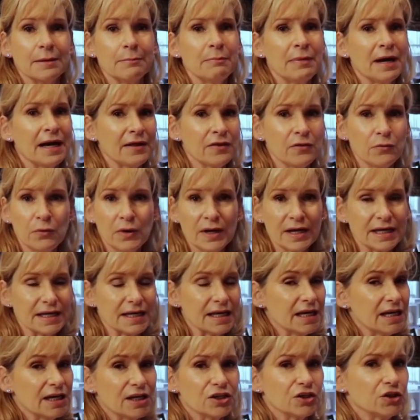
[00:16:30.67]
And by the way,
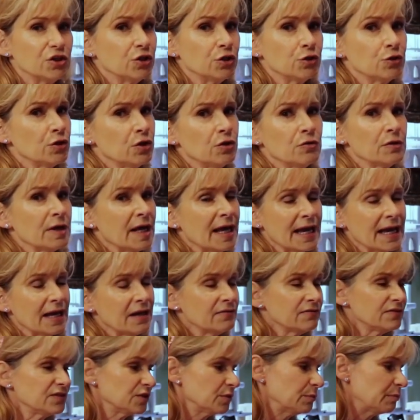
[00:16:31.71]
you don't
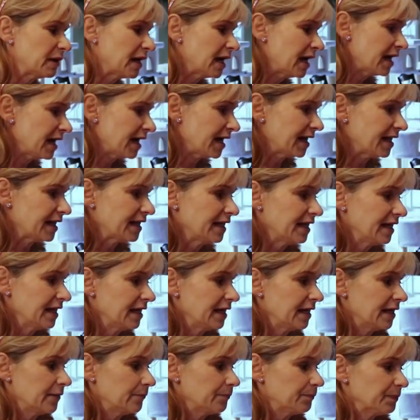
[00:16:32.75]
have to buy
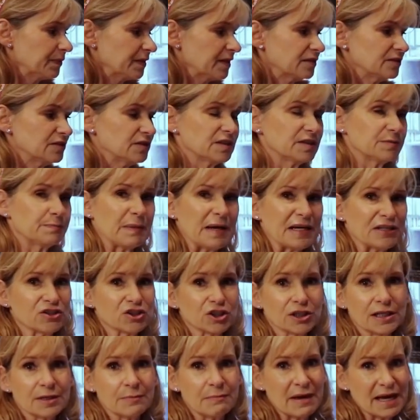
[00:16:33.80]

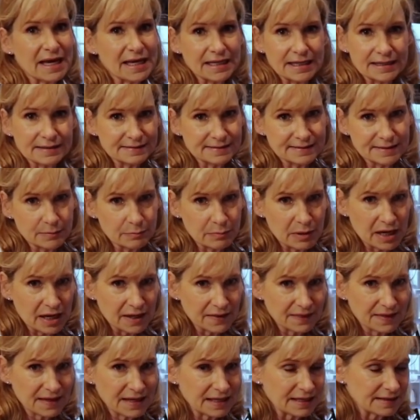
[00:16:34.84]
specially made Instant
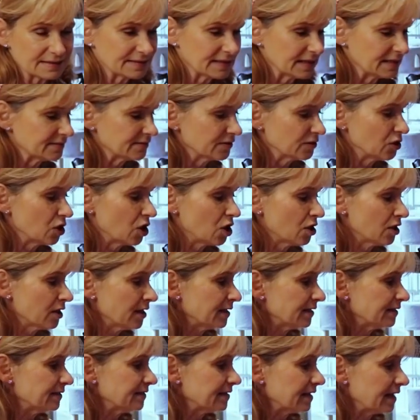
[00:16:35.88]
Pot things. As
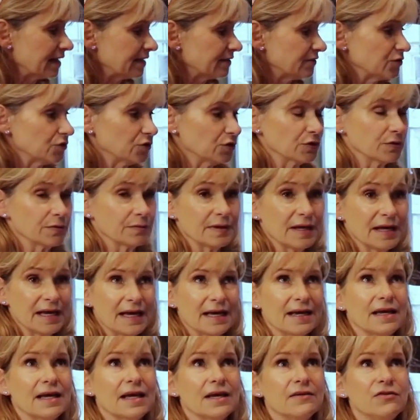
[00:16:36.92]
long as, as you're,
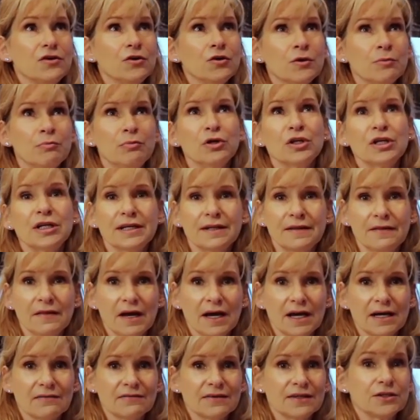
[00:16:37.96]
if you can put it in
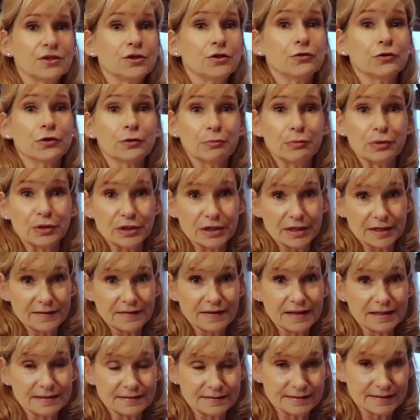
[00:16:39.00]
the oven, you can put it
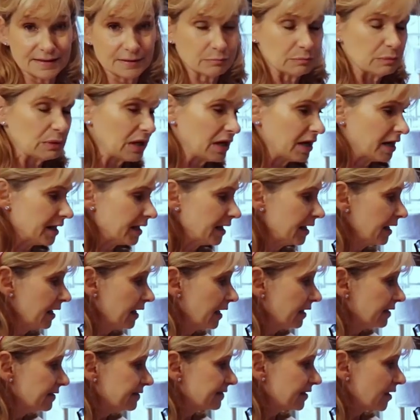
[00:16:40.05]
in the Instant Pot.
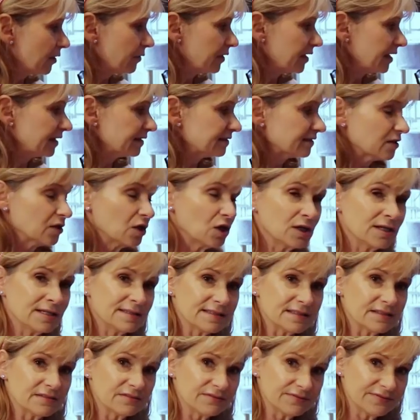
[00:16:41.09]
So as long
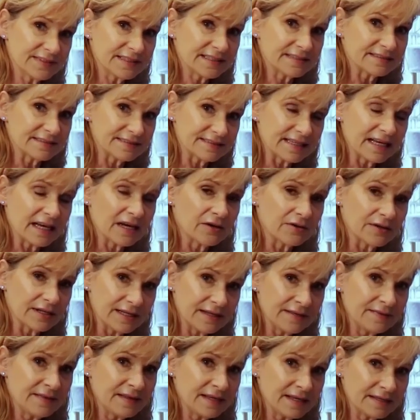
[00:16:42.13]
as it fits down
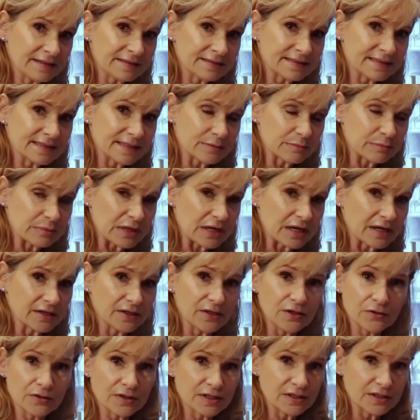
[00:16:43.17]
in the Instant
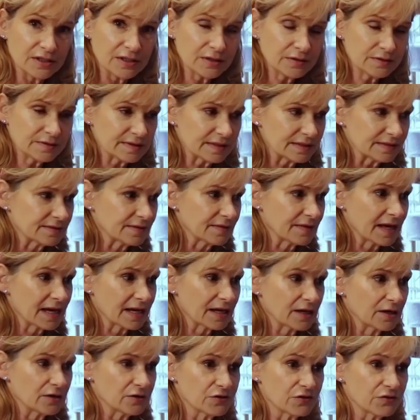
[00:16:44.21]
Pot, you can use it. So
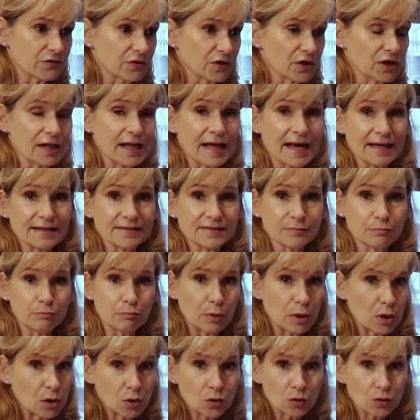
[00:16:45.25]
that goes for glass
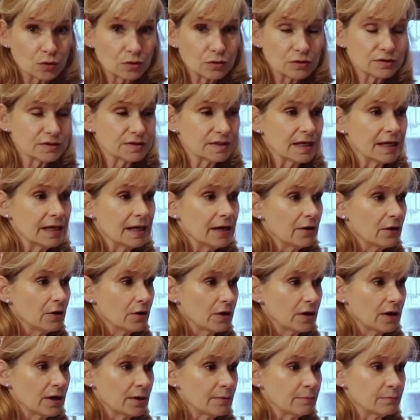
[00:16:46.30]
bowls
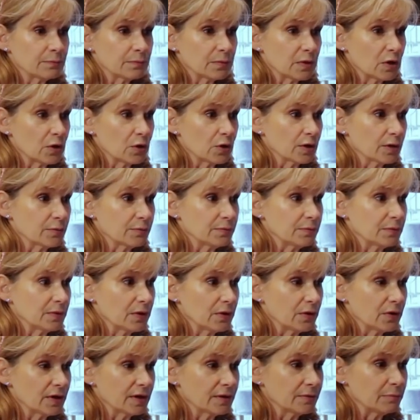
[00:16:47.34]
um, or,
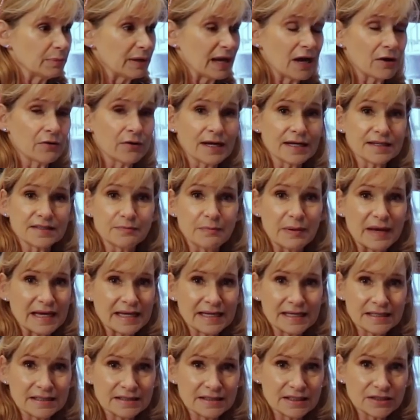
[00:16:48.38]
or Pyrex
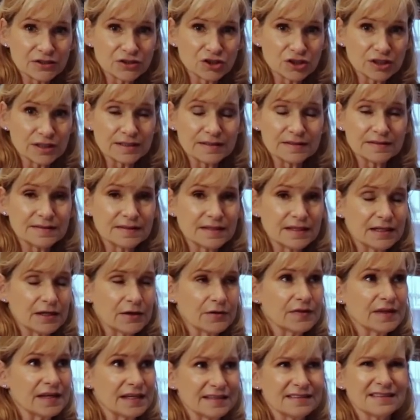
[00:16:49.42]
baking dishes, you
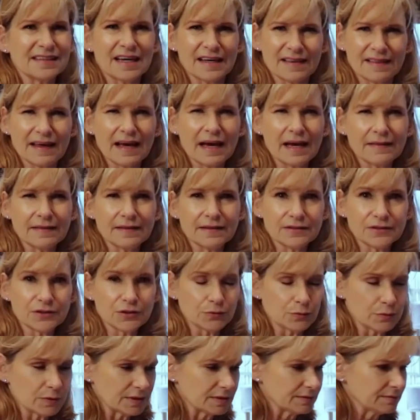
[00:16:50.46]
know, things like that, that
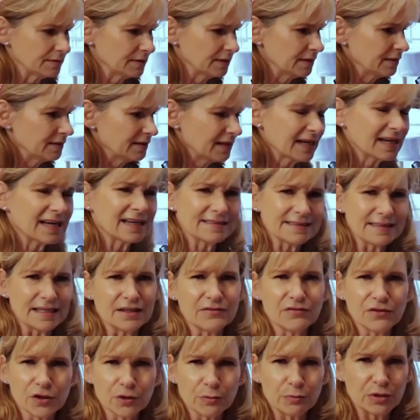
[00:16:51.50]
you would, like I
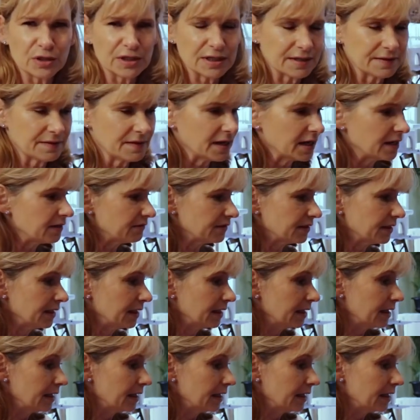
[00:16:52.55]
said, if you could put it in the oven.